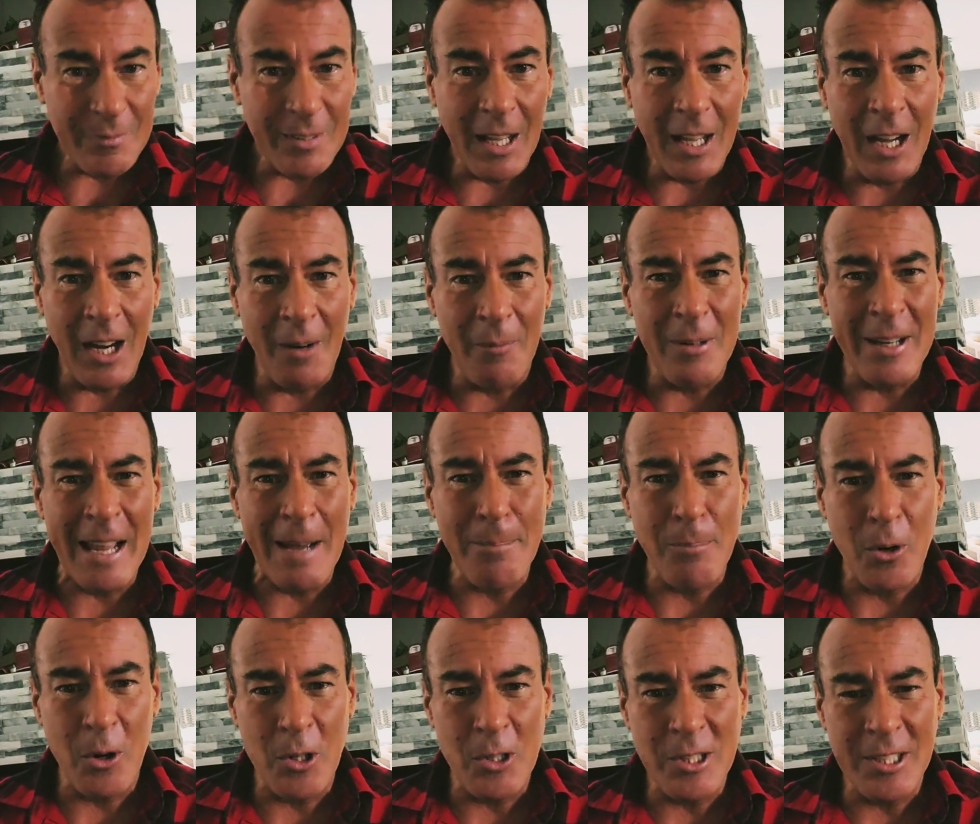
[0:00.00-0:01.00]
And that
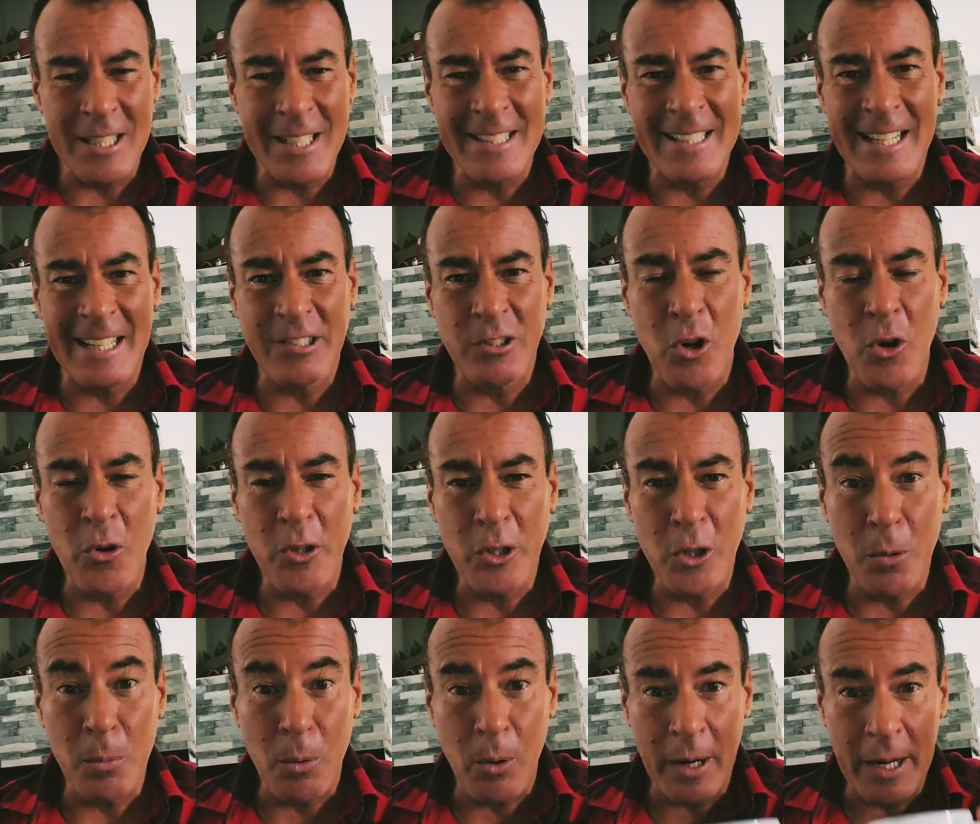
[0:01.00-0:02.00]
person is
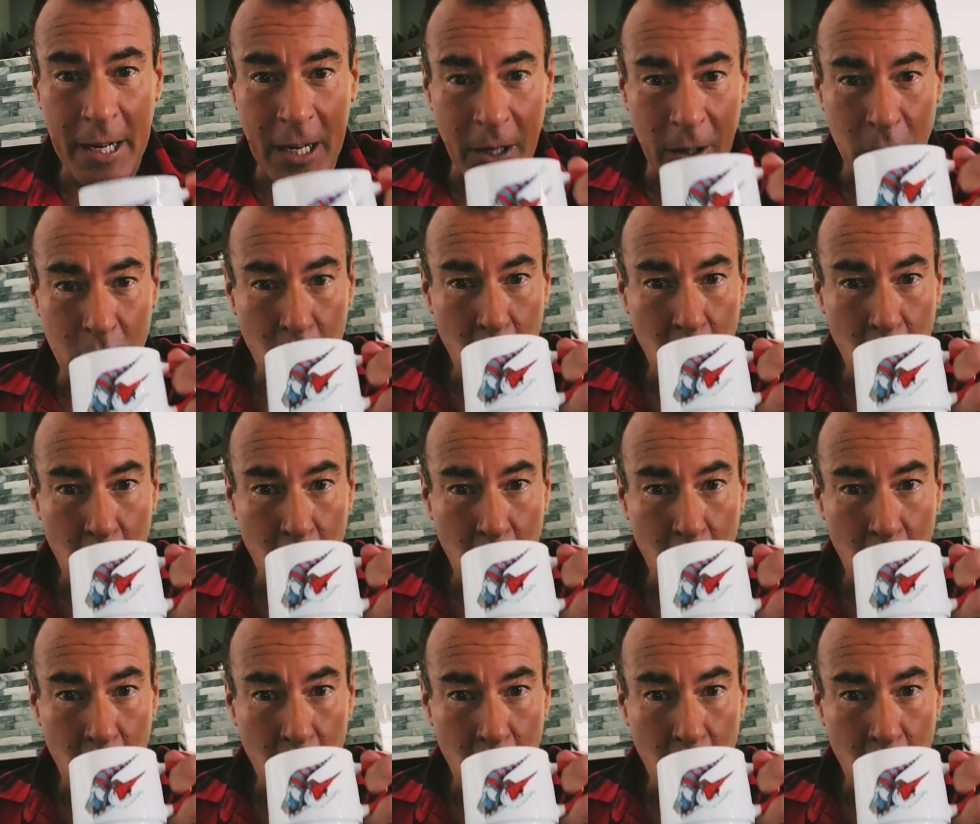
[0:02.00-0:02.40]
Antiono Brown.